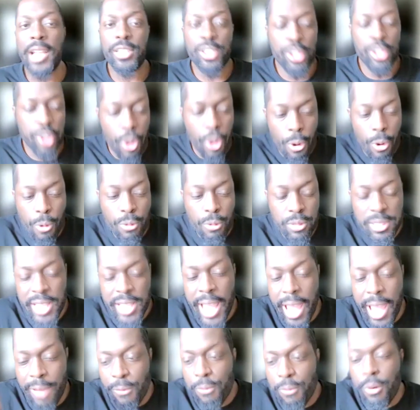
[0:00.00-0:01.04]
chose
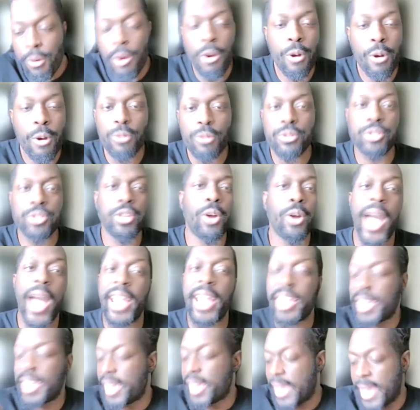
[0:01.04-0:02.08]
that role, so
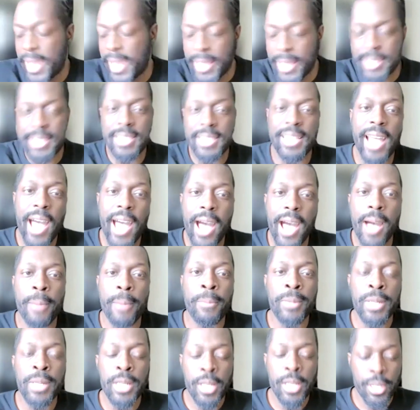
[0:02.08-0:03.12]
I can't stop.
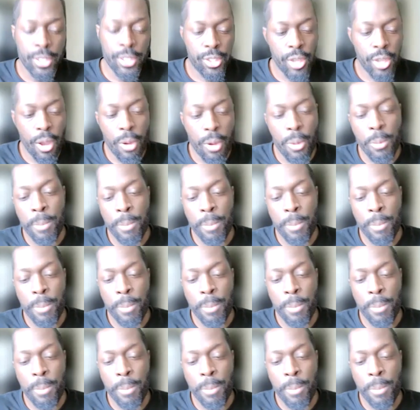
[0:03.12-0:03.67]
So